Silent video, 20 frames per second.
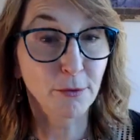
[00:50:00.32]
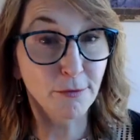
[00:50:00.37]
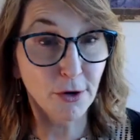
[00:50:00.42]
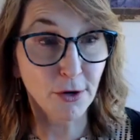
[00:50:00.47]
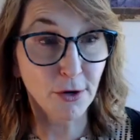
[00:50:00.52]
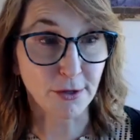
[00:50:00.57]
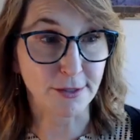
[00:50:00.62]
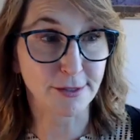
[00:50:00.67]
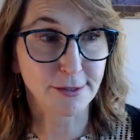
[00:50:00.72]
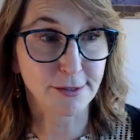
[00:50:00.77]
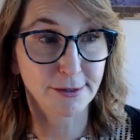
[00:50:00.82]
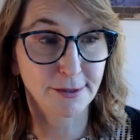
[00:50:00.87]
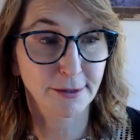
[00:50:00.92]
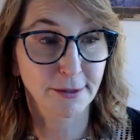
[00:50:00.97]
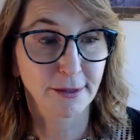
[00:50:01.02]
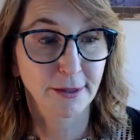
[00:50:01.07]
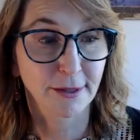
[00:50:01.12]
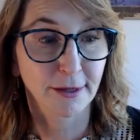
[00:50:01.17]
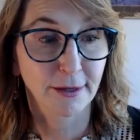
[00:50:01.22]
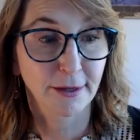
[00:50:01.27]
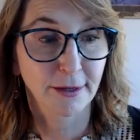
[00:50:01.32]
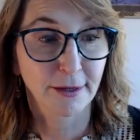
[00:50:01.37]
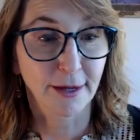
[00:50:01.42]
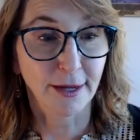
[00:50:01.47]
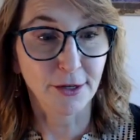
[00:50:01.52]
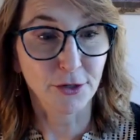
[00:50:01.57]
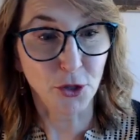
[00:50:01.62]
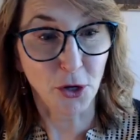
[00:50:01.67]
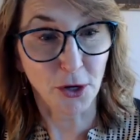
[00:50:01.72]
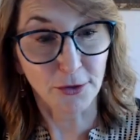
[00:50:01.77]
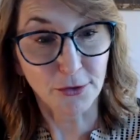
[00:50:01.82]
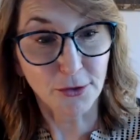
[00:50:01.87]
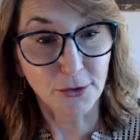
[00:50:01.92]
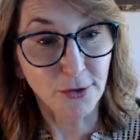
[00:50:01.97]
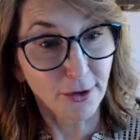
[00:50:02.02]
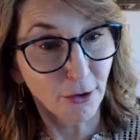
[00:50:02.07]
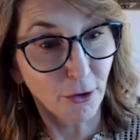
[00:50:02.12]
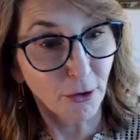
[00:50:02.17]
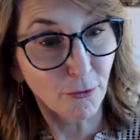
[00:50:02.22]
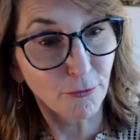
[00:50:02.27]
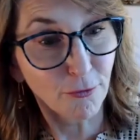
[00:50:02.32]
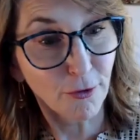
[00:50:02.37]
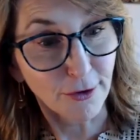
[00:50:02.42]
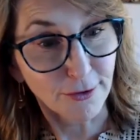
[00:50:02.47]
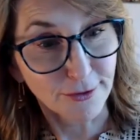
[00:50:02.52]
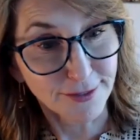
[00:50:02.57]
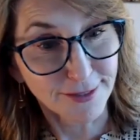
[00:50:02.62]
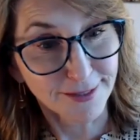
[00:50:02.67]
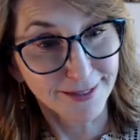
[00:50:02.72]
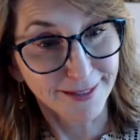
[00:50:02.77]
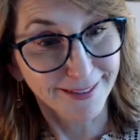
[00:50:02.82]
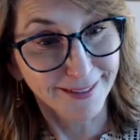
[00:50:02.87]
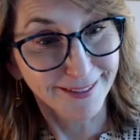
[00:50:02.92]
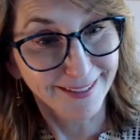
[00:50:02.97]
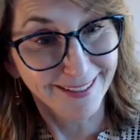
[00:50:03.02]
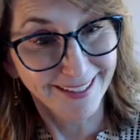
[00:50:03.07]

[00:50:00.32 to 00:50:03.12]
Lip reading: reverse, and John, you're going to go first.